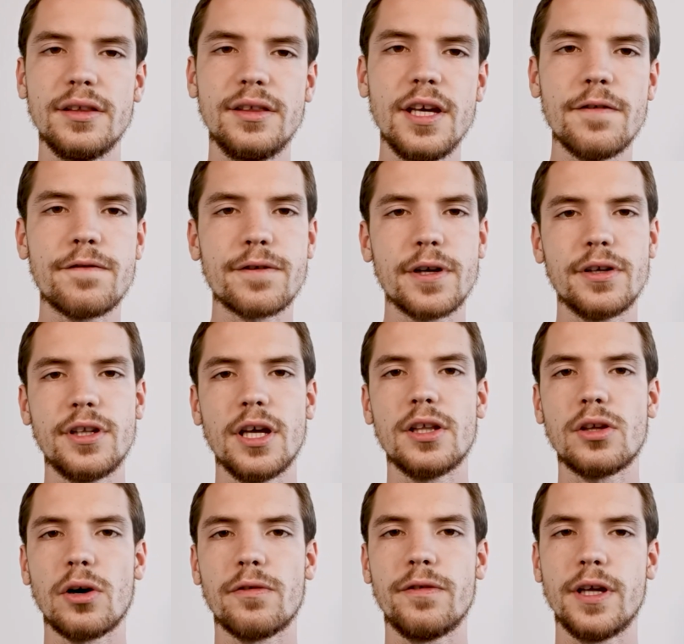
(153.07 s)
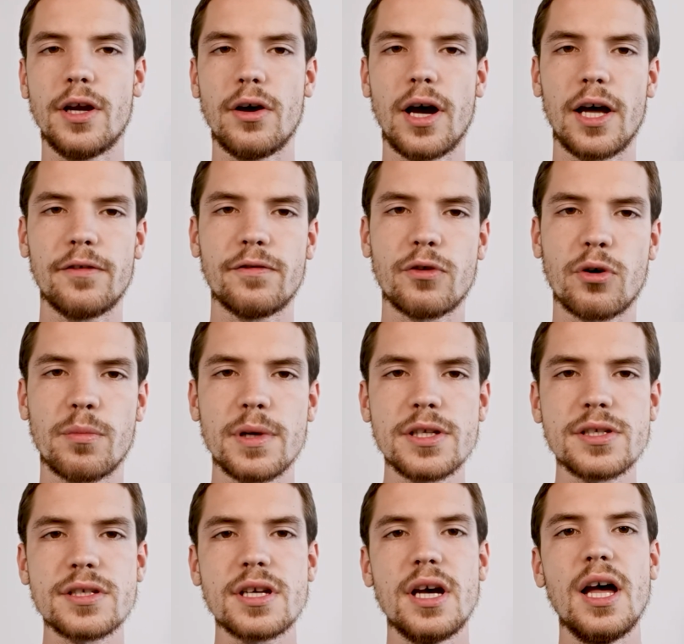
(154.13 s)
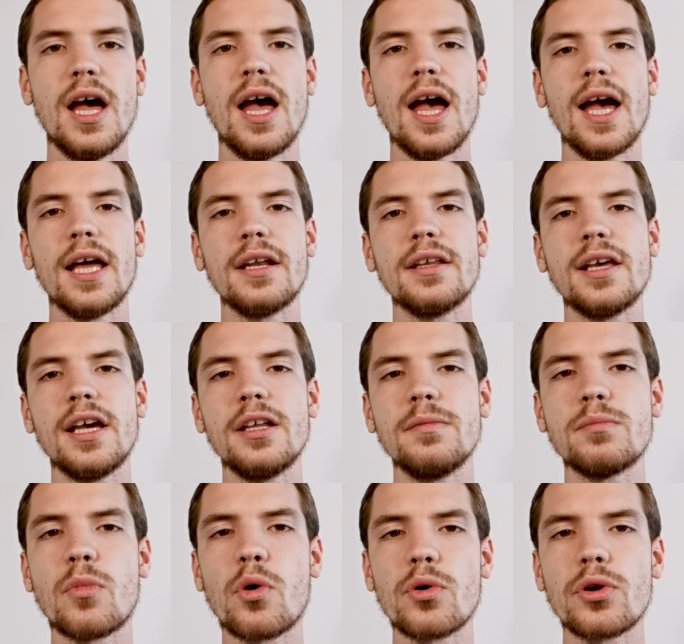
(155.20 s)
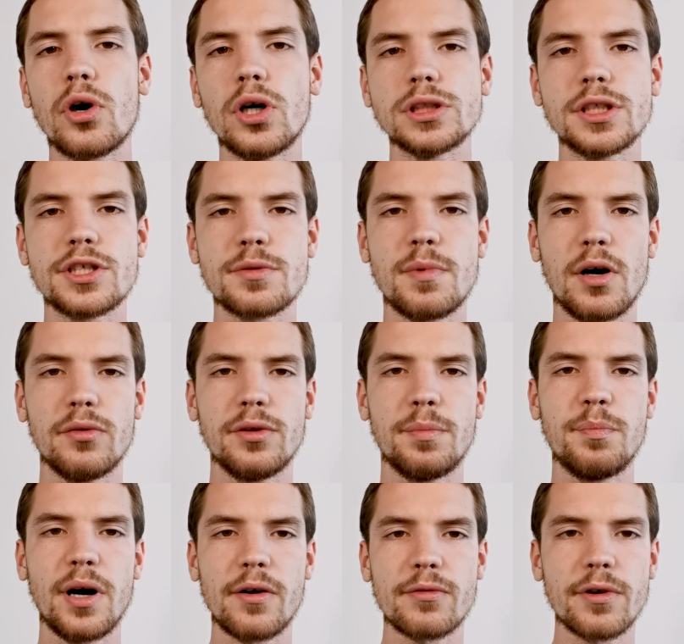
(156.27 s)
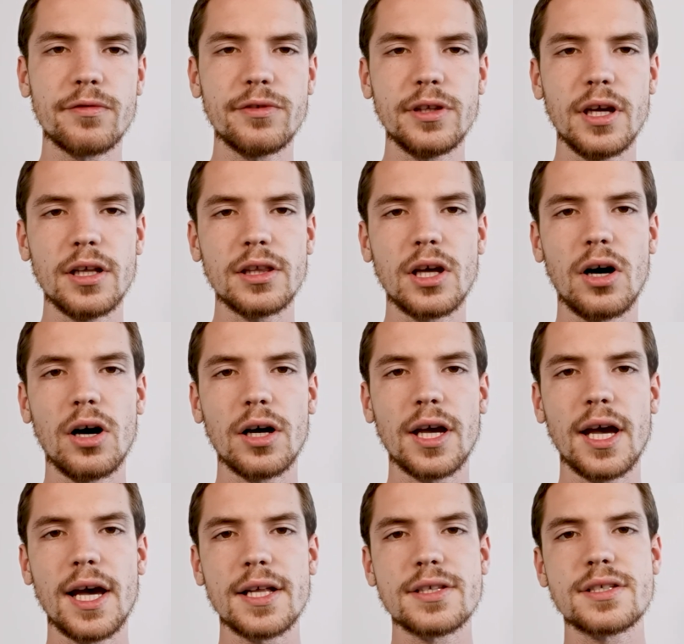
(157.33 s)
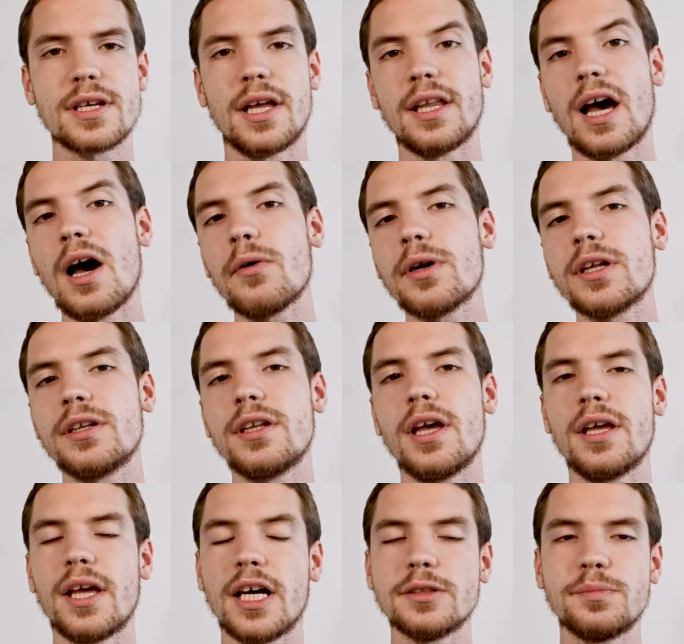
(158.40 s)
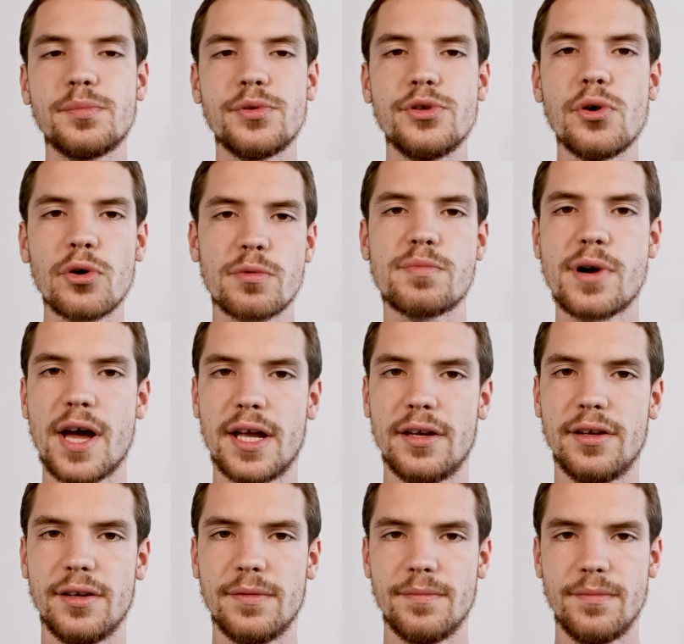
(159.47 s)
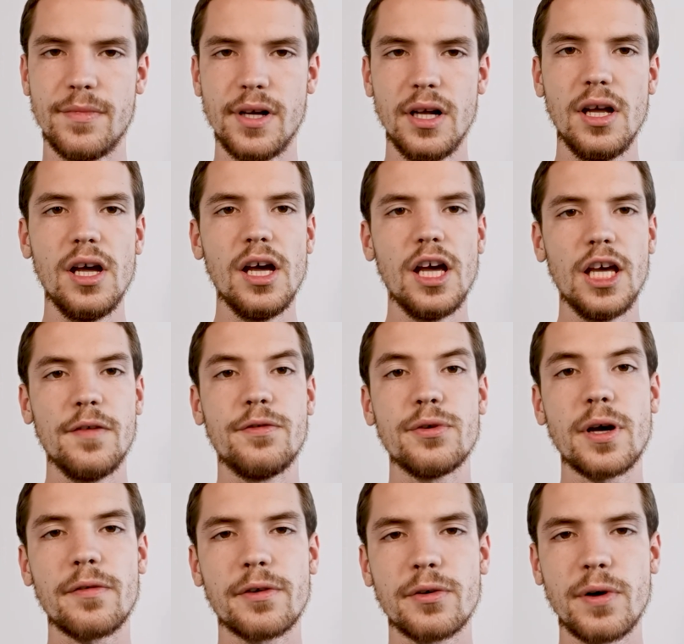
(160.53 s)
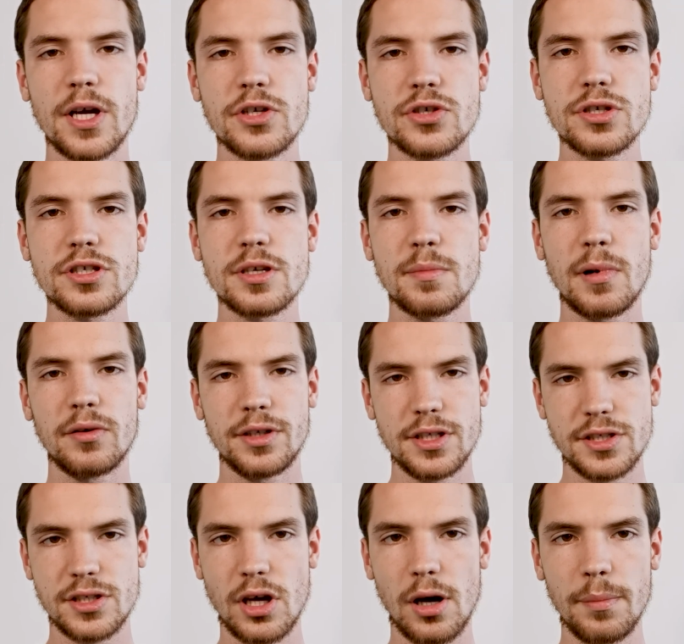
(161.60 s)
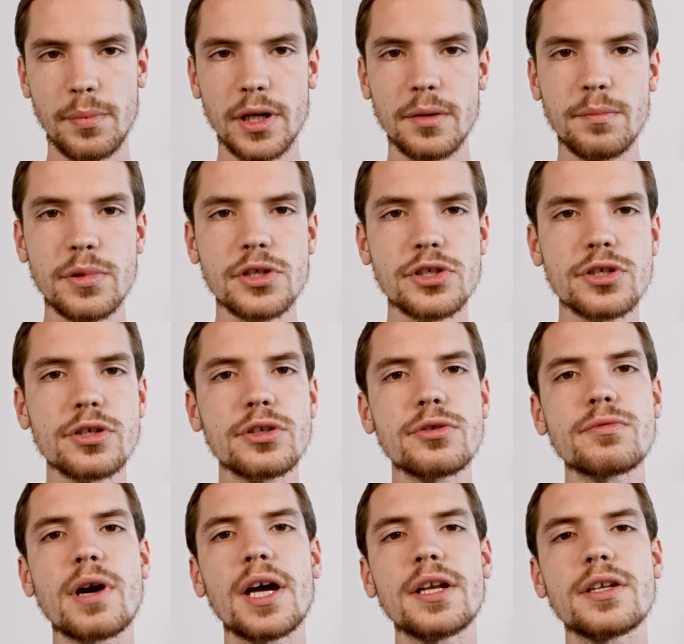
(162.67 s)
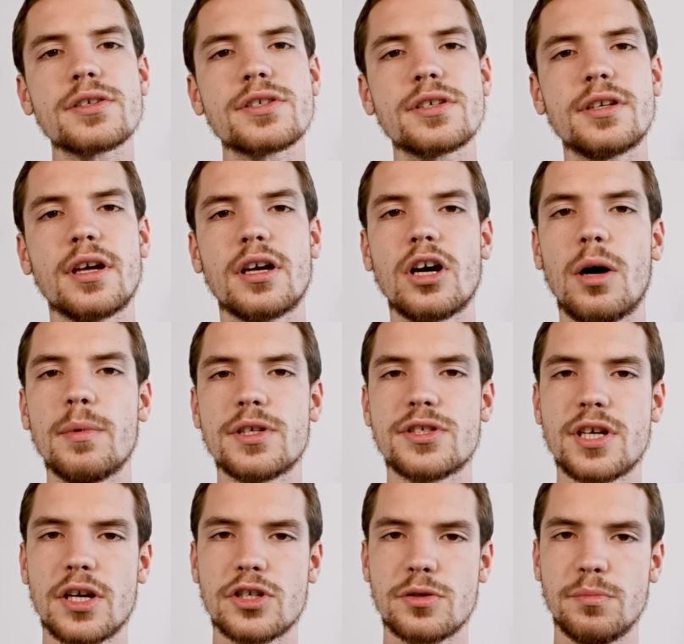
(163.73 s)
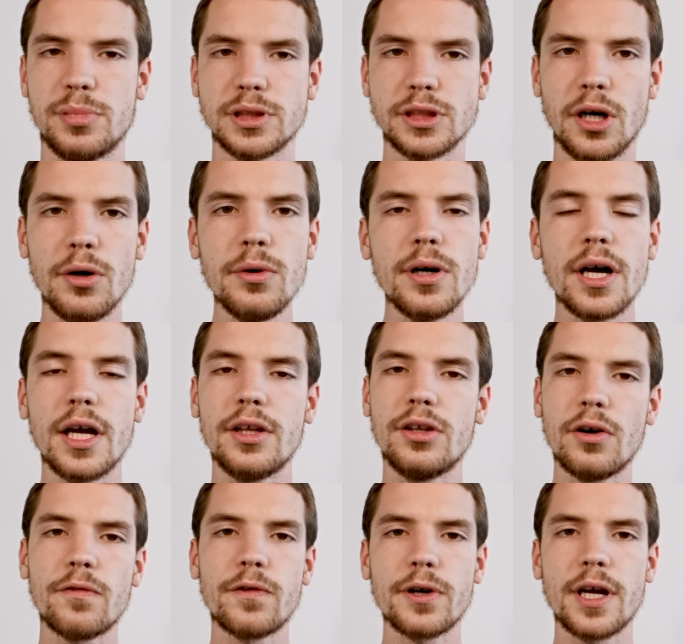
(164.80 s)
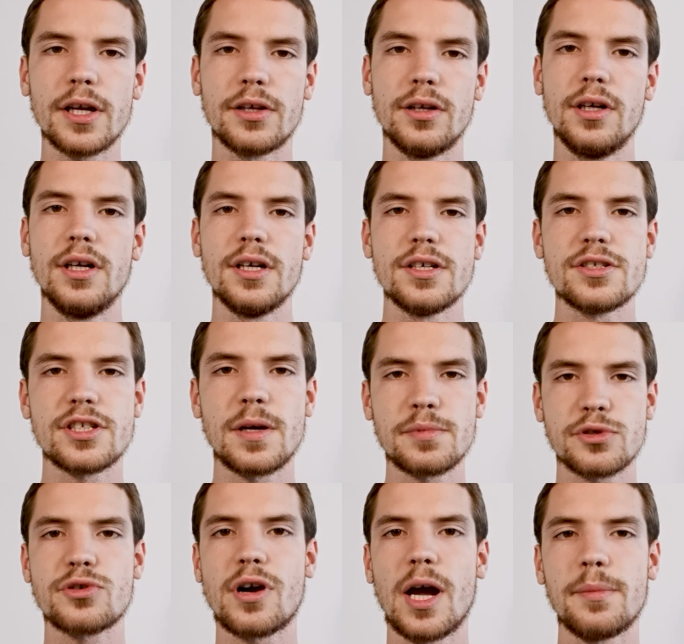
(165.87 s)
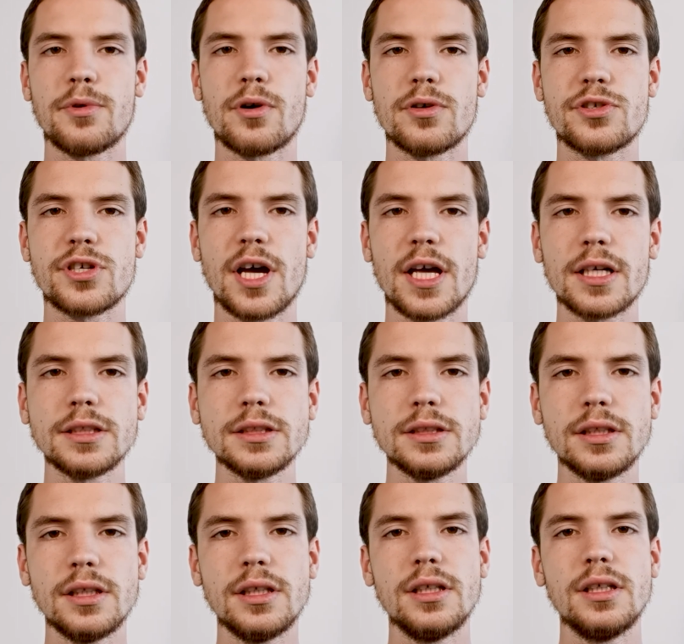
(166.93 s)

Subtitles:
different TikTok video ad formats and gain more knowledge about the power of TikTok ads and how can they help your brand. If you have questions about this topic, be sure to write us in the comment section below, and don't forget, subscribe to our channel